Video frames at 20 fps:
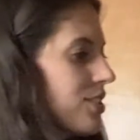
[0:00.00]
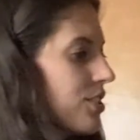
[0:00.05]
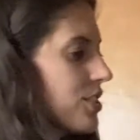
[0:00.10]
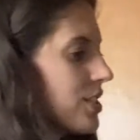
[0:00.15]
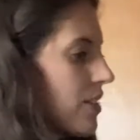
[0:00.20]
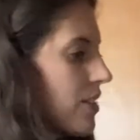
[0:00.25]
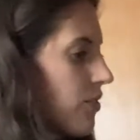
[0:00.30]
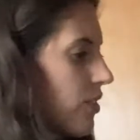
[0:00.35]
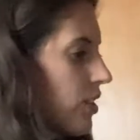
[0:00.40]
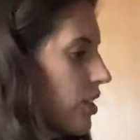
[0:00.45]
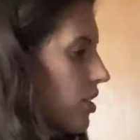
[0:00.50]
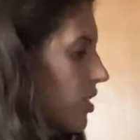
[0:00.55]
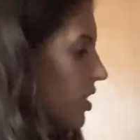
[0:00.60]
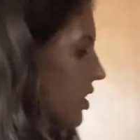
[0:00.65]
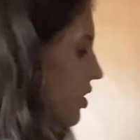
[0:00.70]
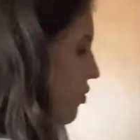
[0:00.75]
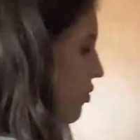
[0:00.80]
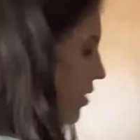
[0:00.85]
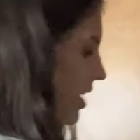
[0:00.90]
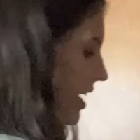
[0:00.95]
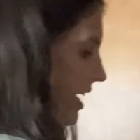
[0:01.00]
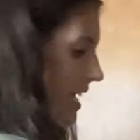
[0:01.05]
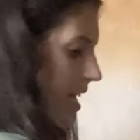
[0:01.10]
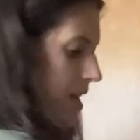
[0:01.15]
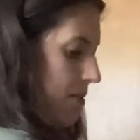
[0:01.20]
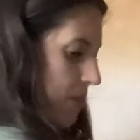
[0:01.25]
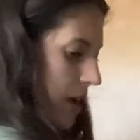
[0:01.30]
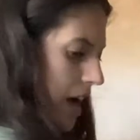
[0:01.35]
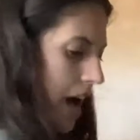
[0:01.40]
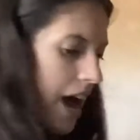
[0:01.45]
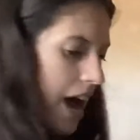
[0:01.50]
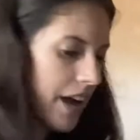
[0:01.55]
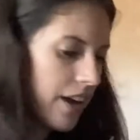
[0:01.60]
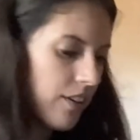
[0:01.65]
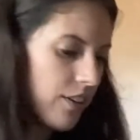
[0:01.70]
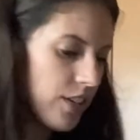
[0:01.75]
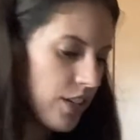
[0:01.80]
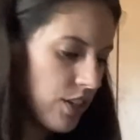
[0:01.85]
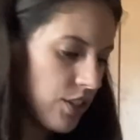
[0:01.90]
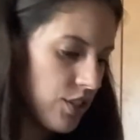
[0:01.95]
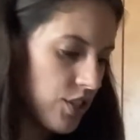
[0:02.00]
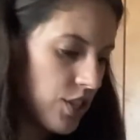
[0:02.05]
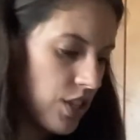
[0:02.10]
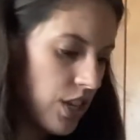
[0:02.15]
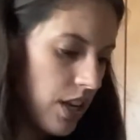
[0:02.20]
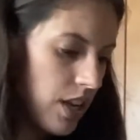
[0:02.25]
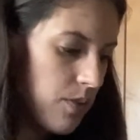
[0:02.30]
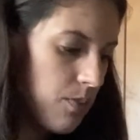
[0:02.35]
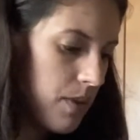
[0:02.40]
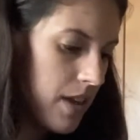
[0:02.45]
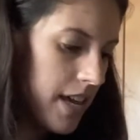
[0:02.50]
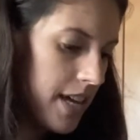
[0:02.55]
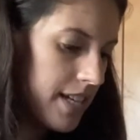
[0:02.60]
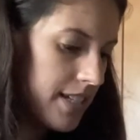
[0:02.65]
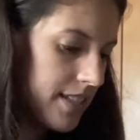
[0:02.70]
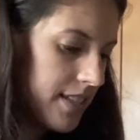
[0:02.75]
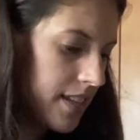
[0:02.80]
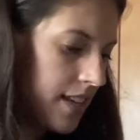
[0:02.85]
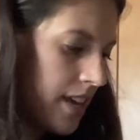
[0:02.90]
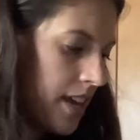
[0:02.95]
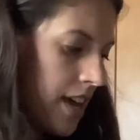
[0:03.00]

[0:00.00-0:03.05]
you're definitely going to want to keep an eye on your chickpeas.